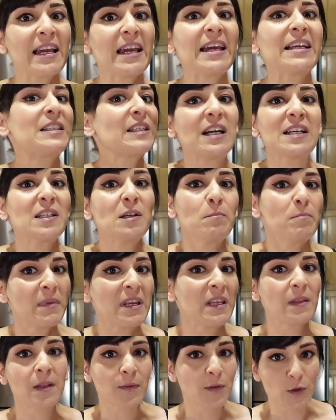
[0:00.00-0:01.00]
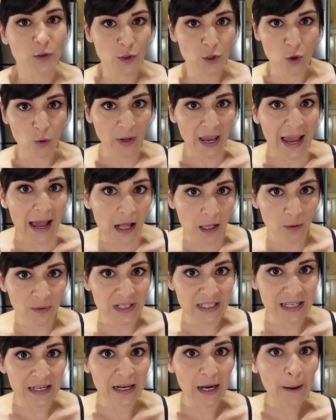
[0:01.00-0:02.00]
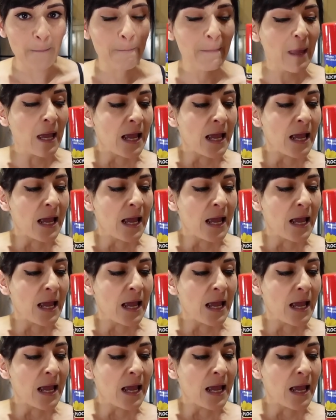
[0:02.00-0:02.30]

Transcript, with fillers: it doesn't mean that there's no calories in it.